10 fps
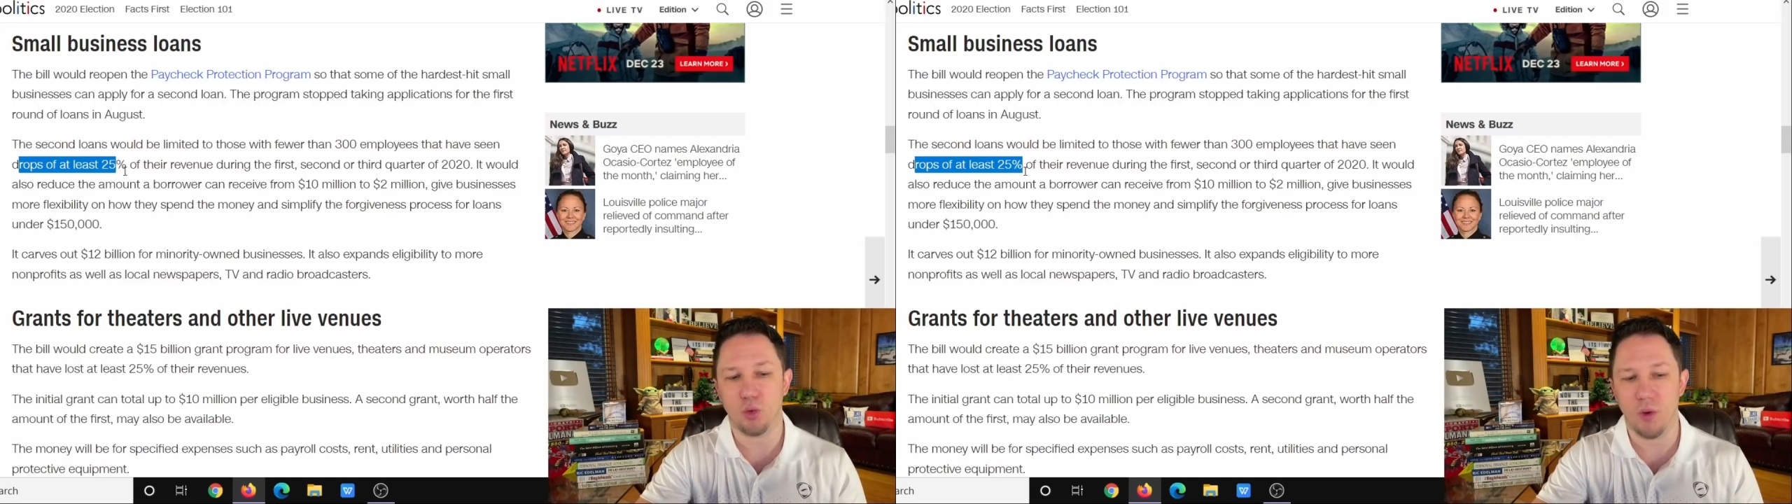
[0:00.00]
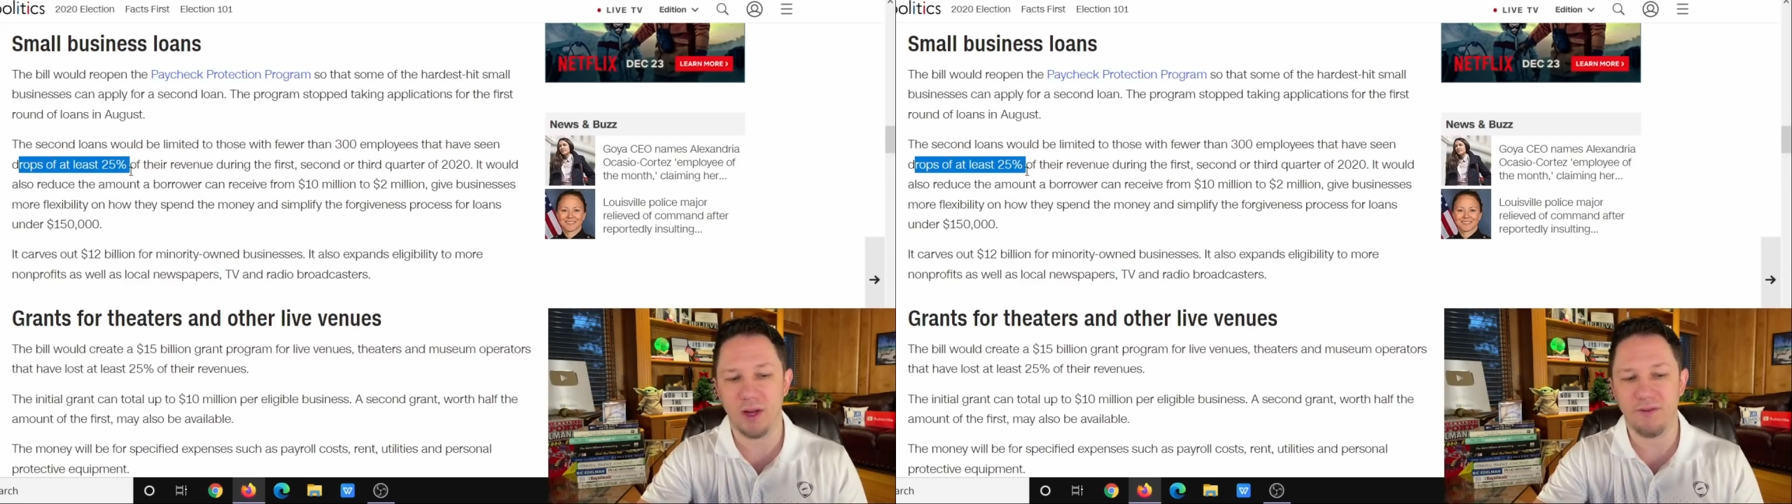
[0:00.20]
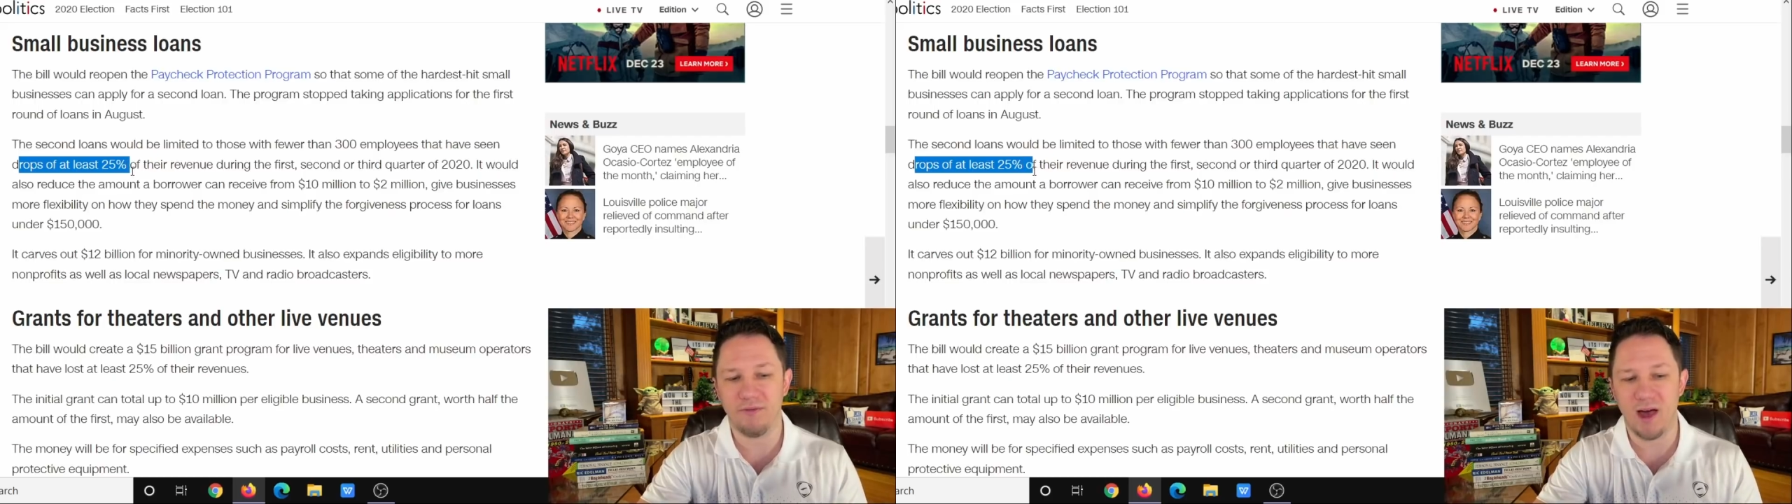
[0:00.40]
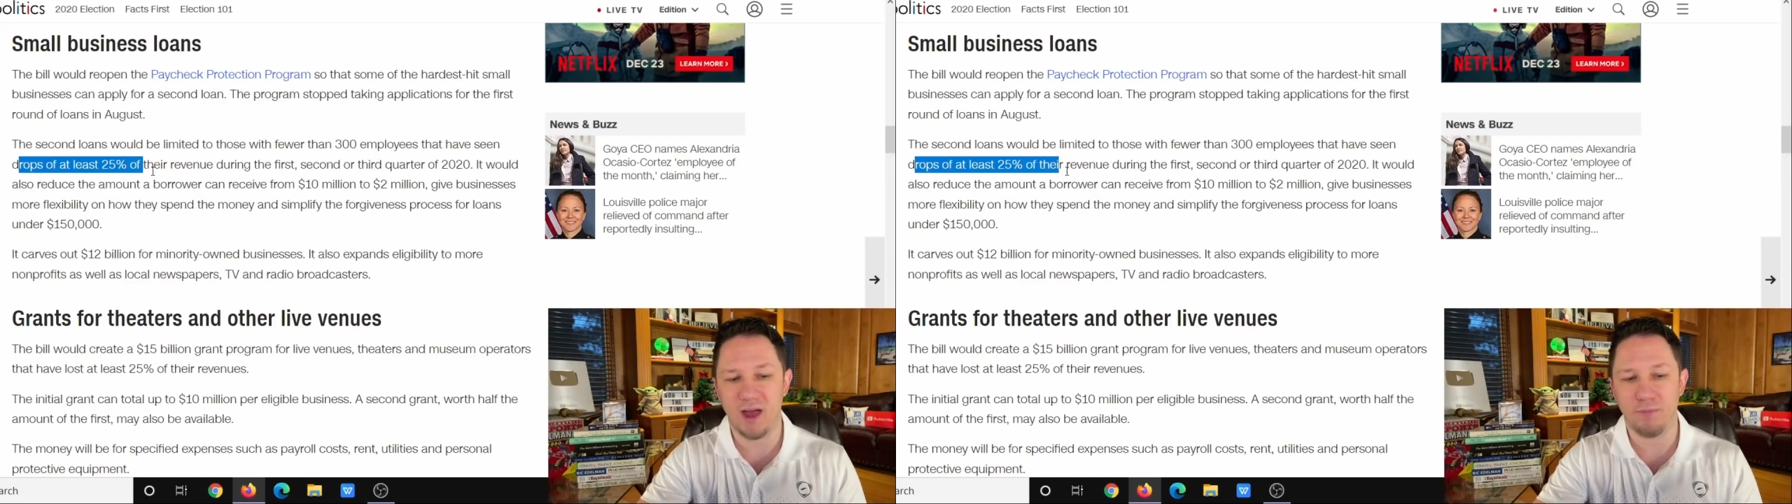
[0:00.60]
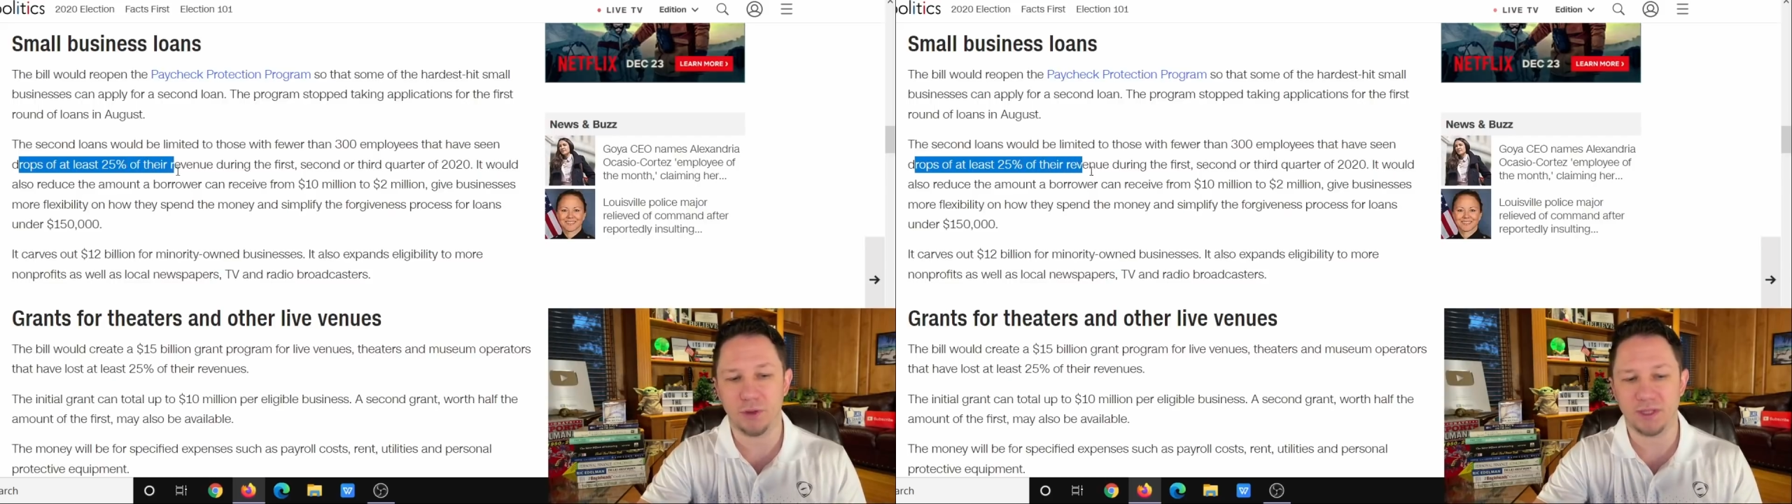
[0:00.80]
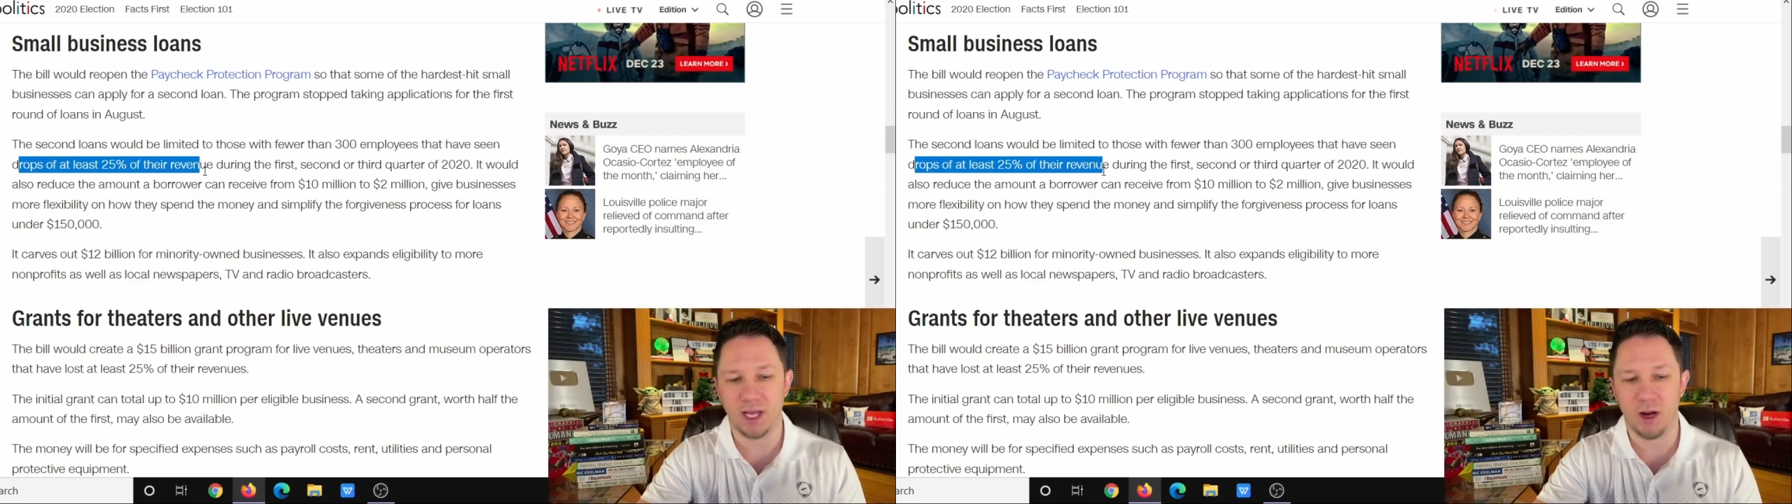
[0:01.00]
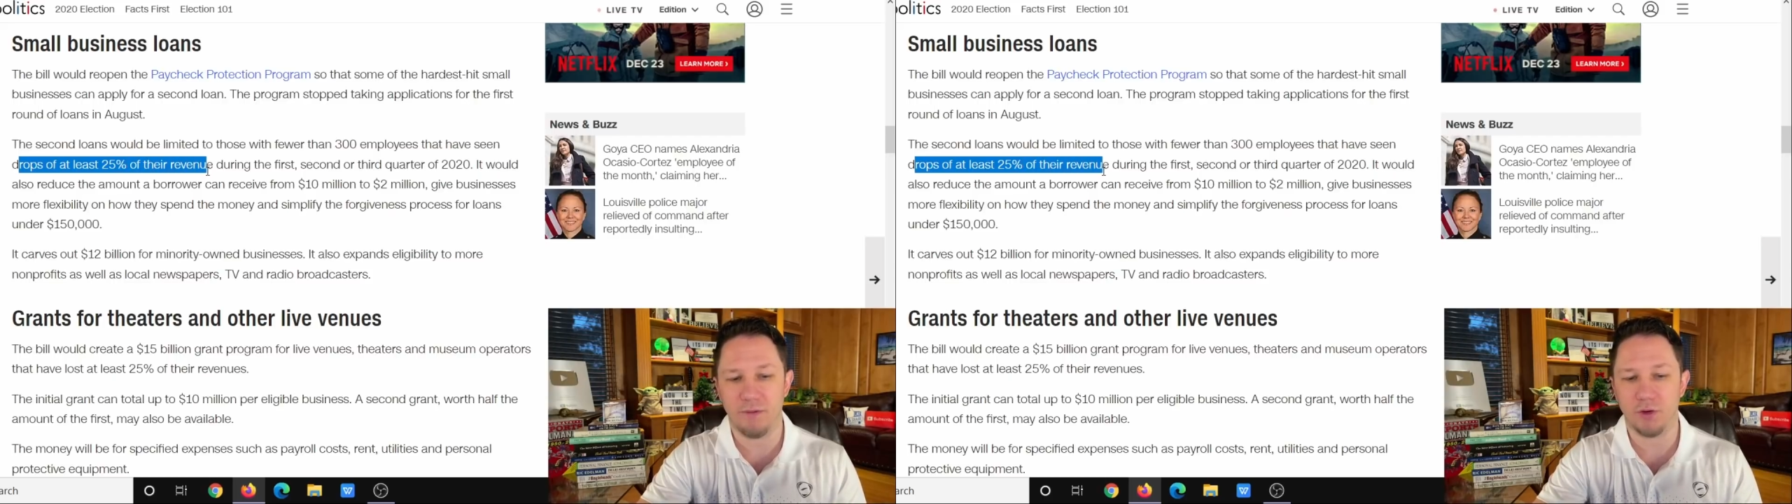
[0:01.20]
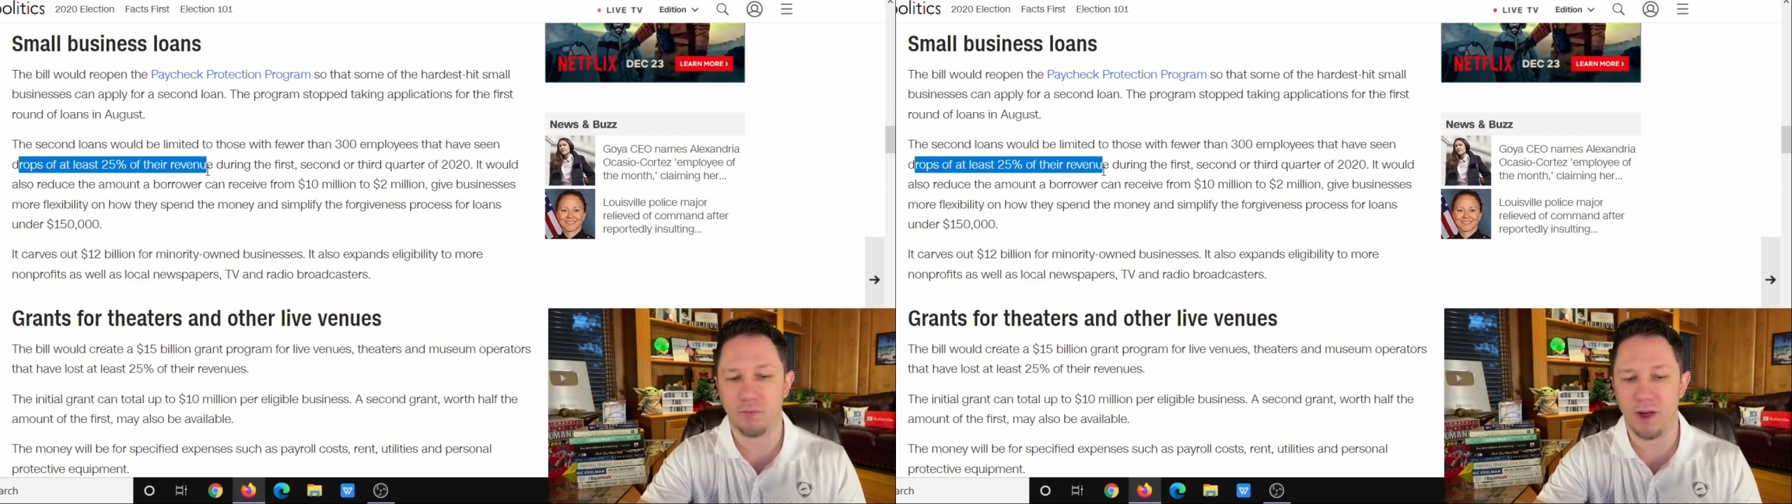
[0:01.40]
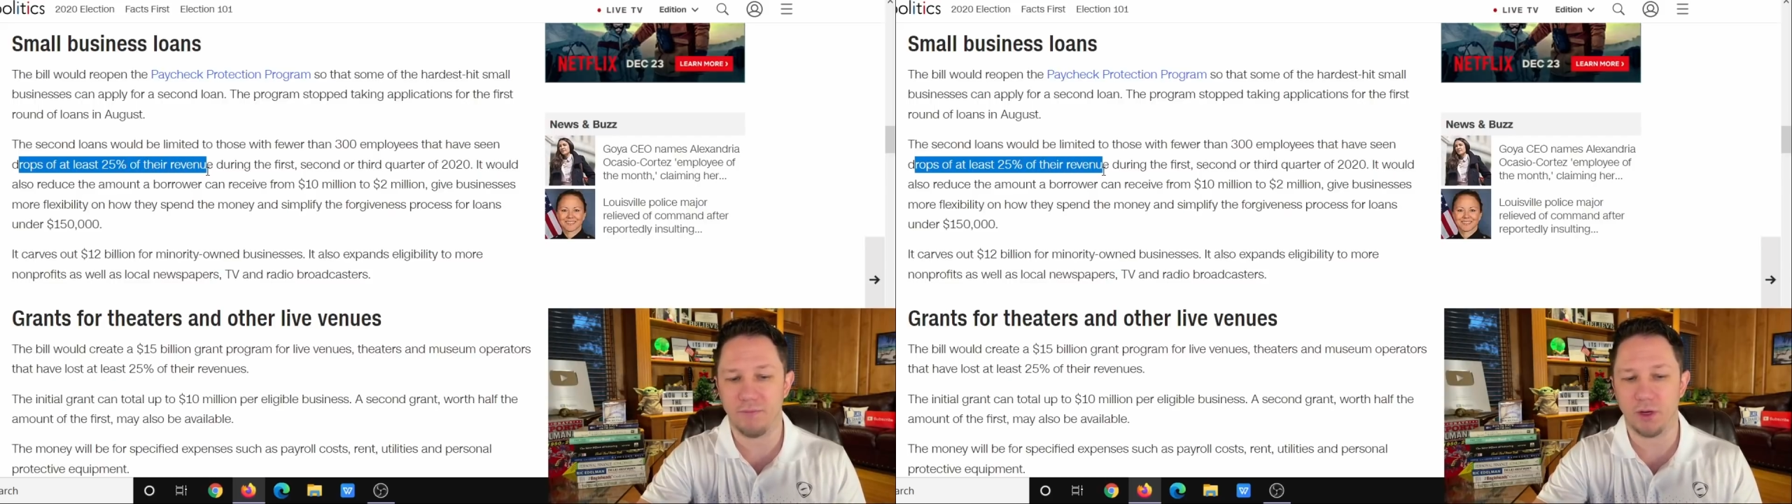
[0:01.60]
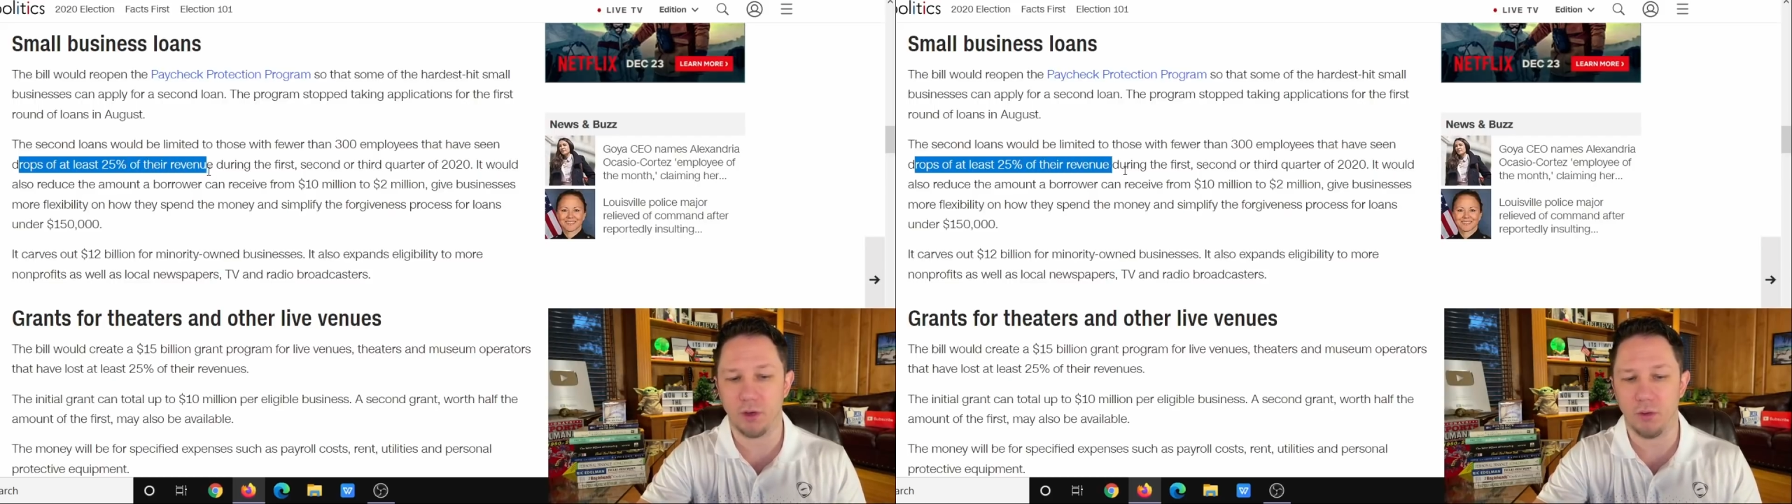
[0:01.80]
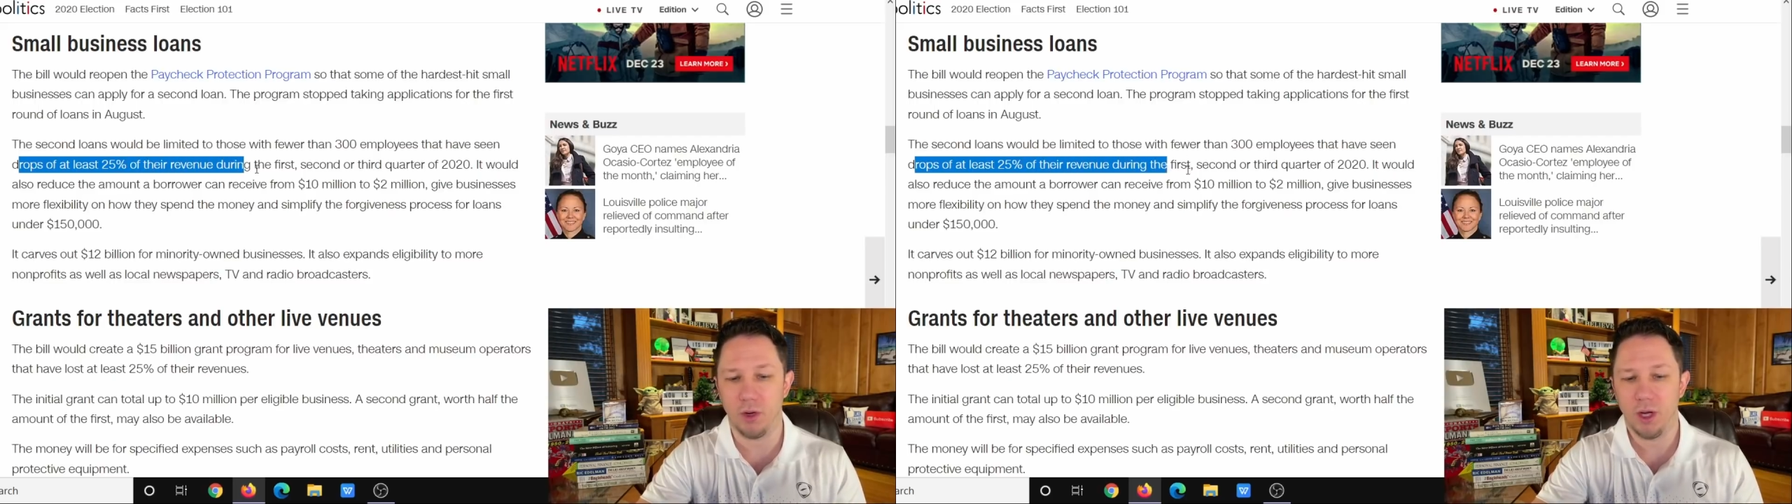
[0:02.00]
25% of their revenue